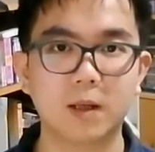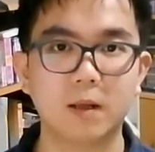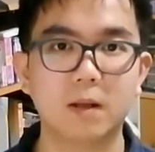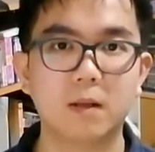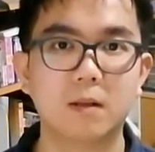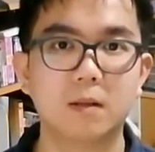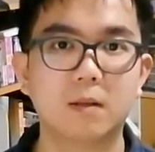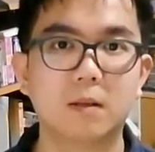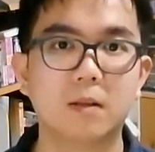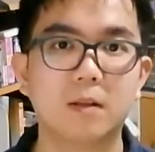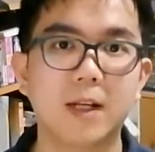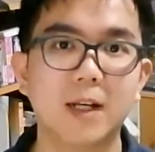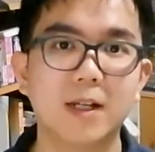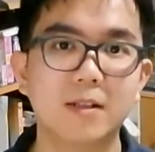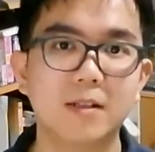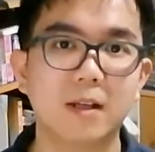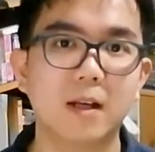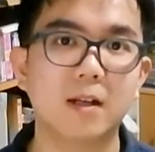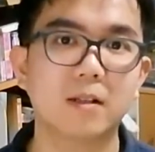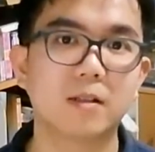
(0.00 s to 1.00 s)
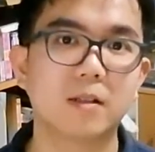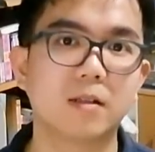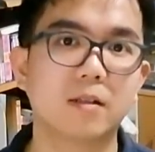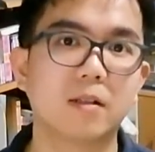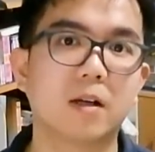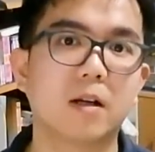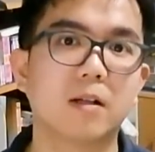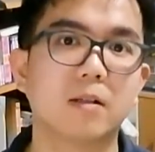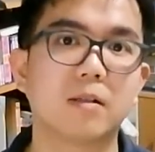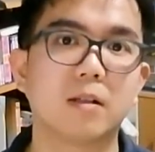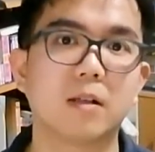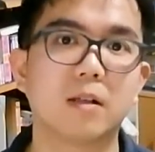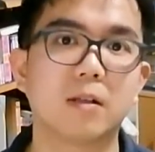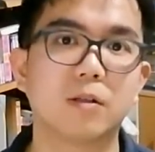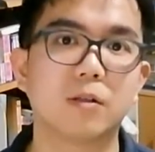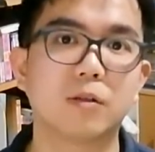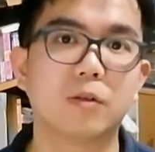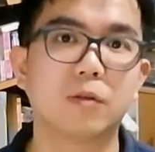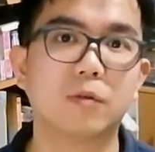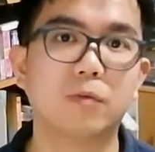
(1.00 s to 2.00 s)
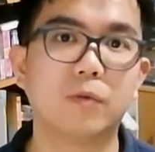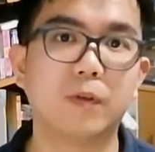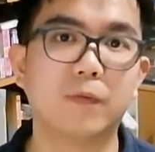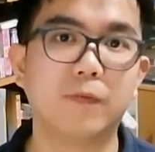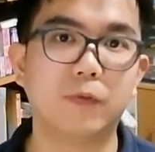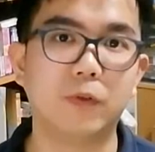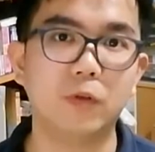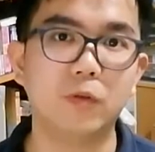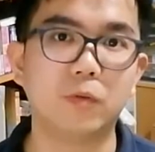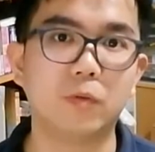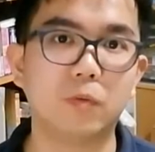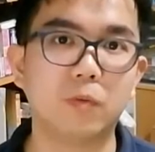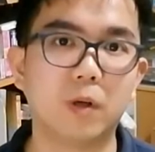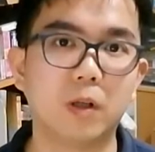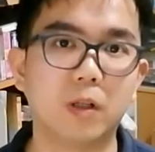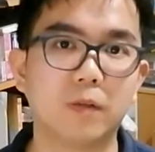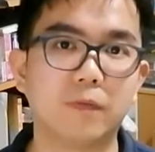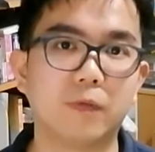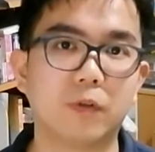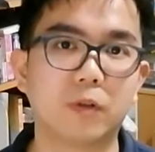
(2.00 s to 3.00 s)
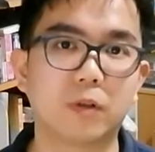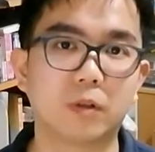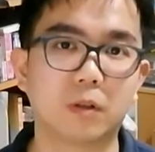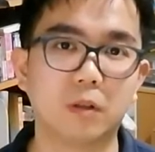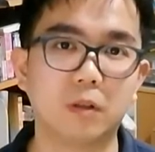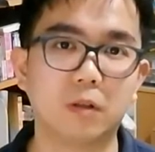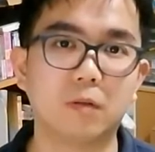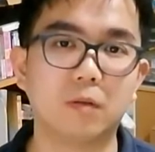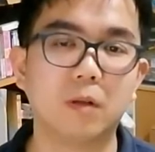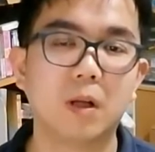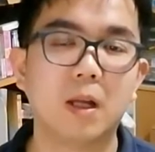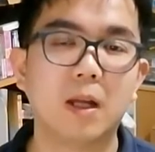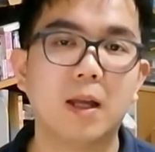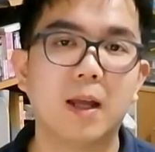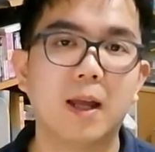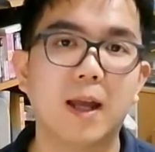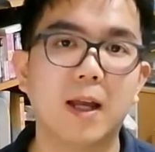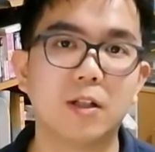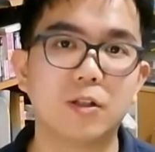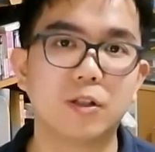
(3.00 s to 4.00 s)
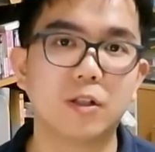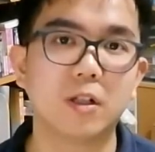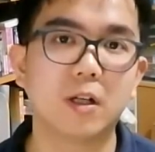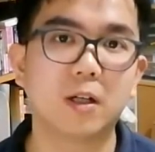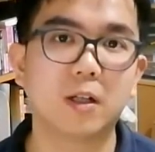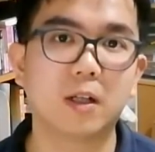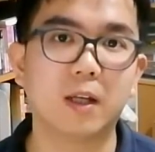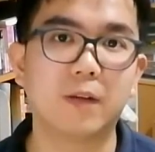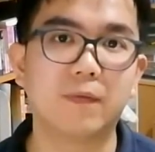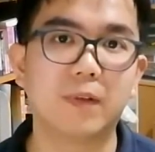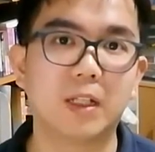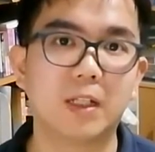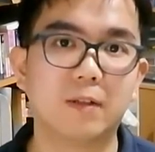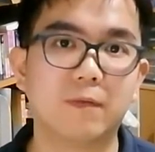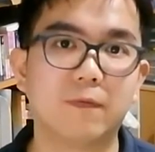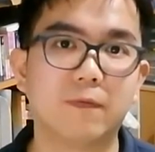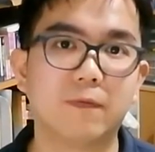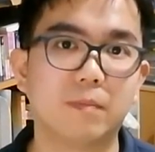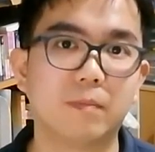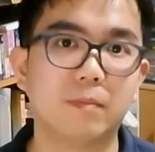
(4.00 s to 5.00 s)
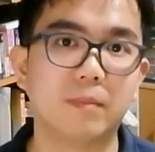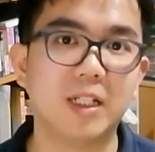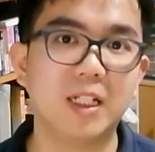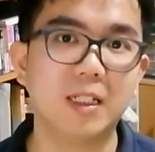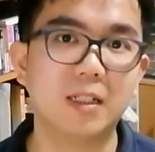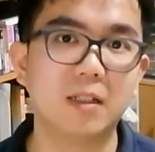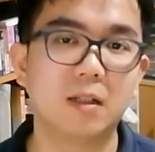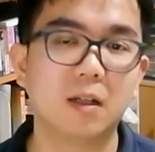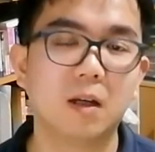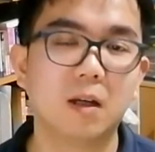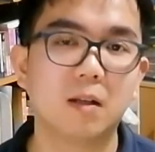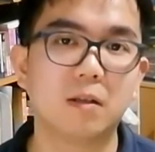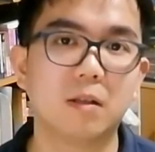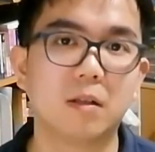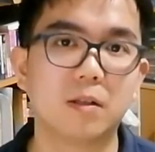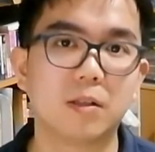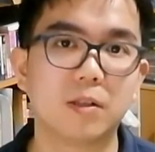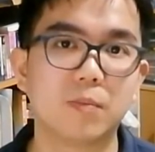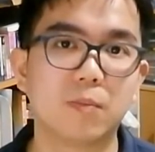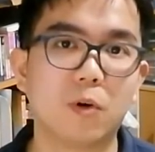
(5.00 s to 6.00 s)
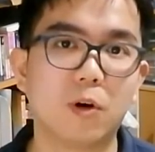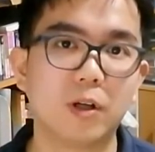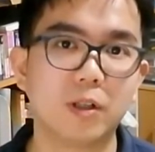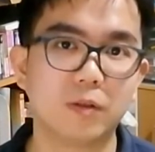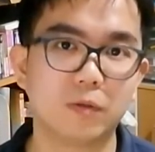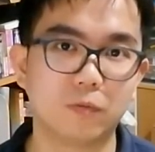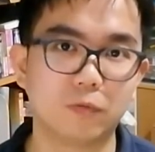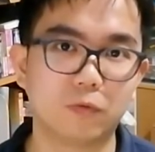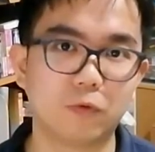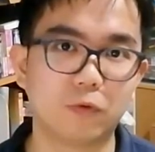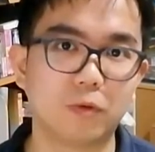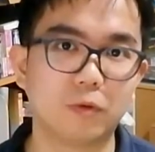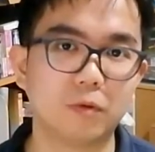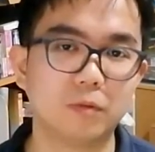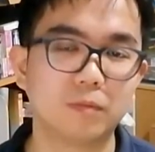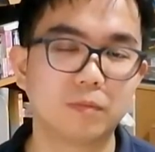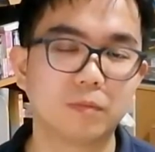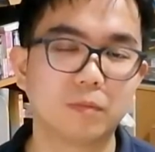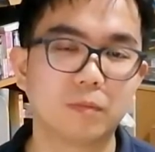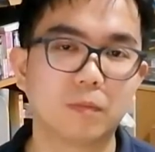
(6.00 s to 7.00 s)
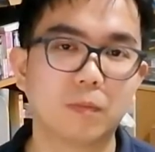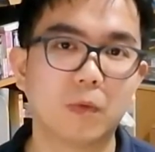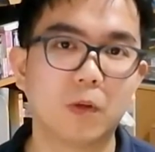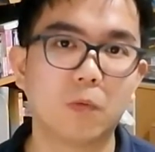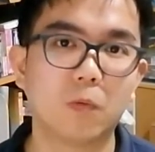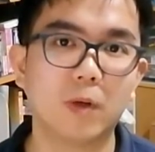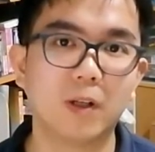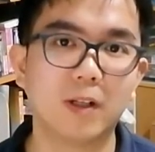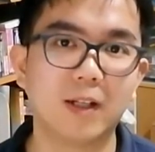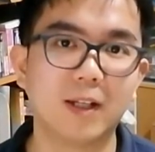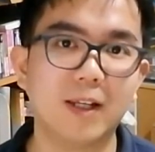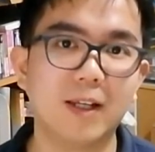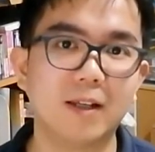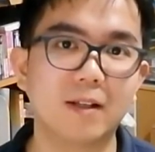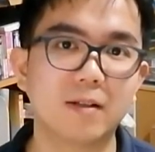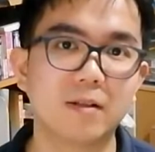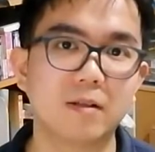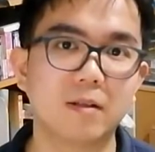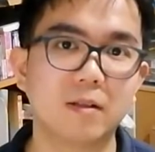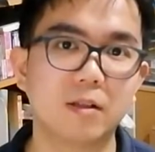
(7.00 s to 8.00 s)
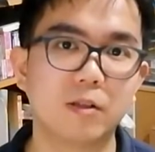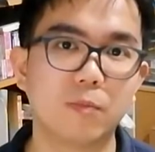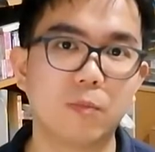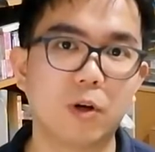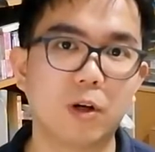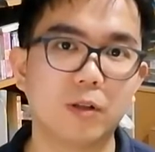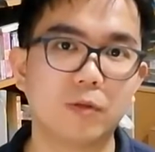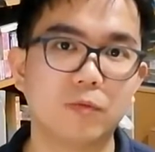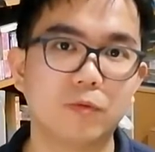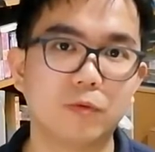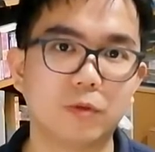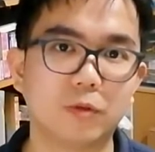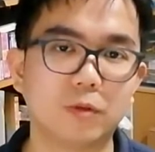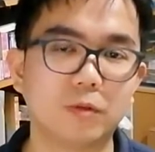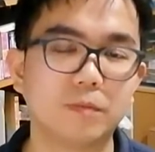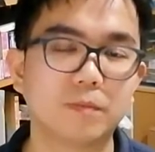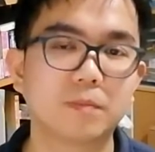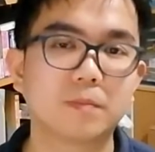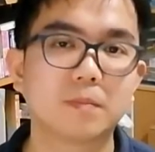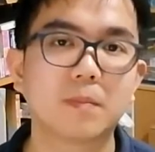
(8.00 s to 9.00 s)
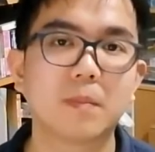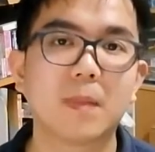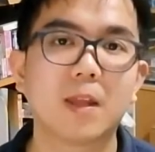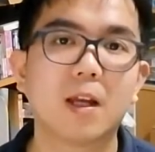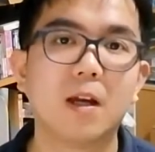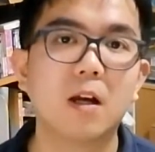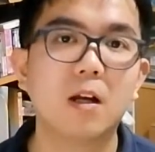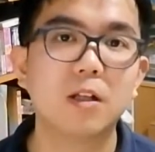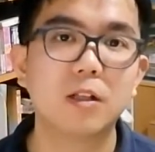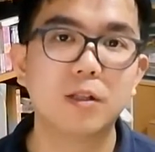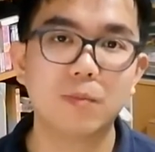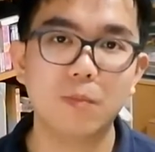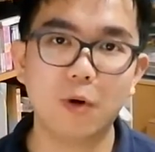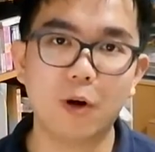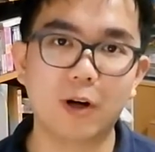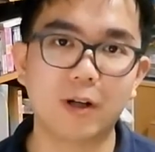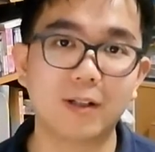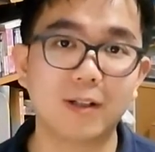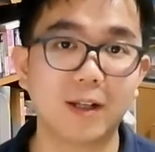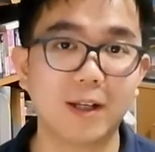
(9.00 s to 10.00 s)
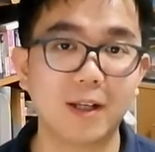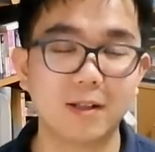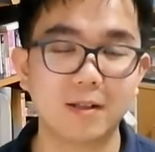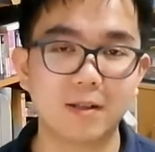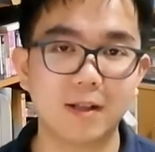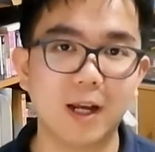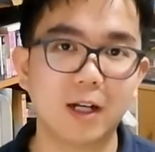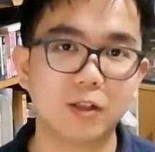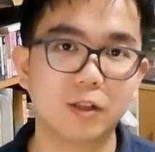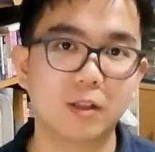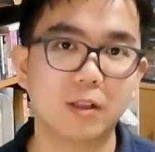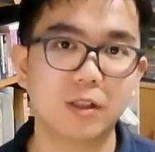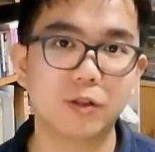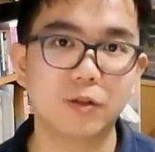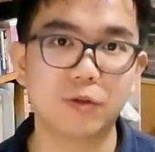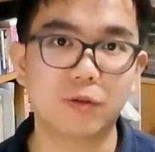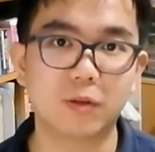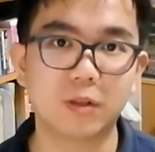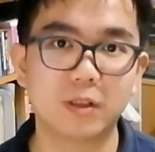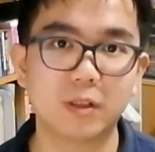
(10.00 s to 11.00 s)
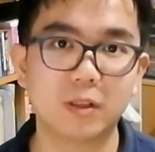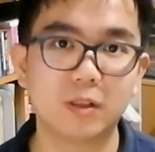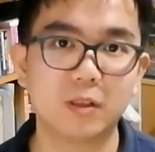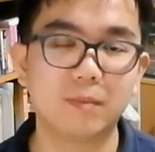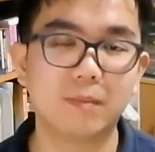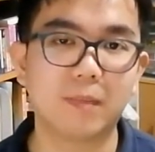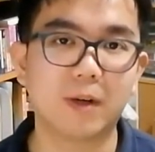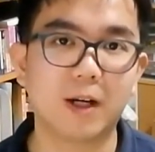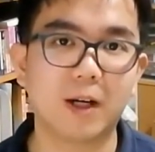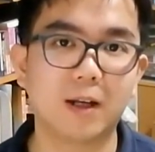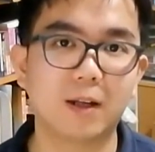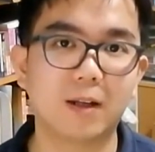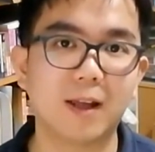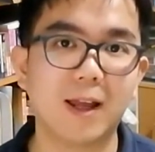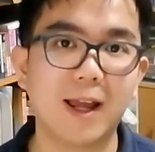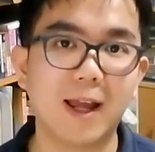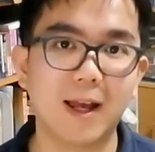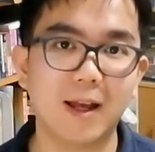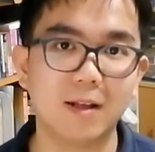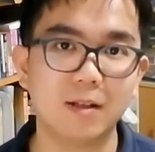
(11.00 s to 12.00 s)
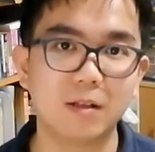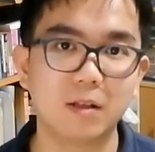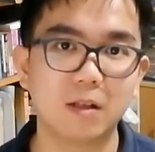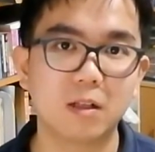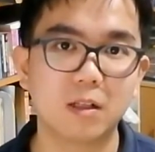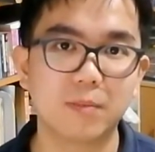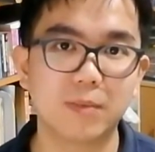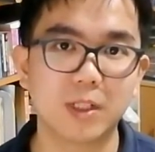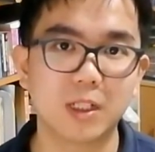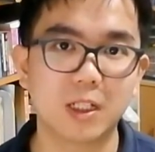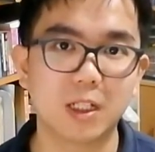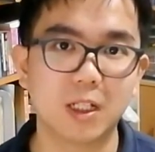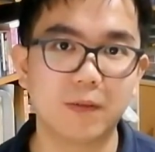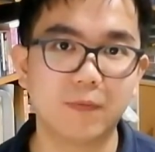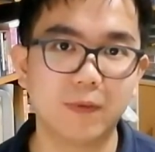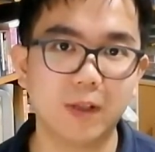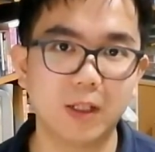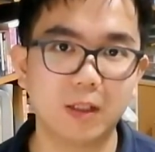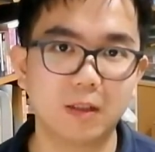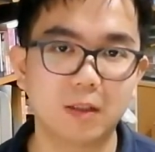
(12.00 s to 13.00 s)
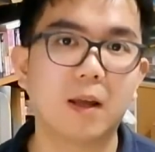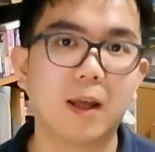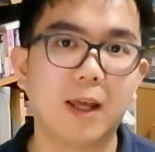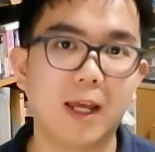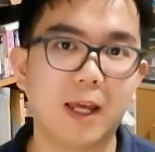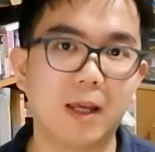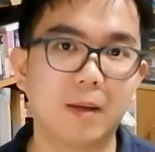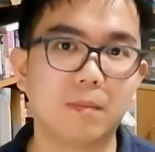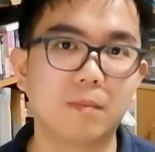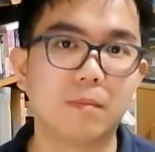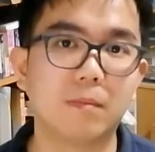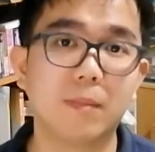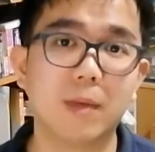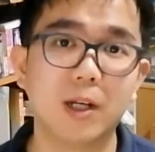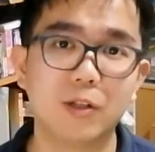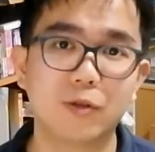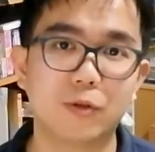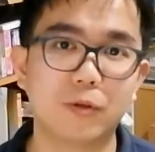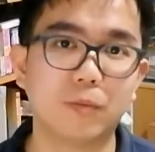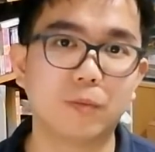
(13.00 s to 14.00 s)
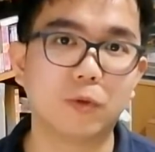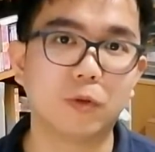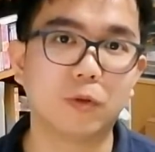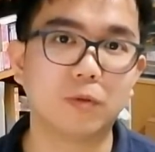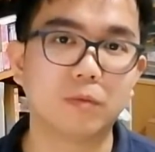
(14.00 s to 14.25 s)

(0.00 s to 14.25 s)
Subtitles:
The next exercise is to review one of your goals and check if it meets the SMART rule. What is the SMART rule? SMART is actually shortened by S, specific, and measurable.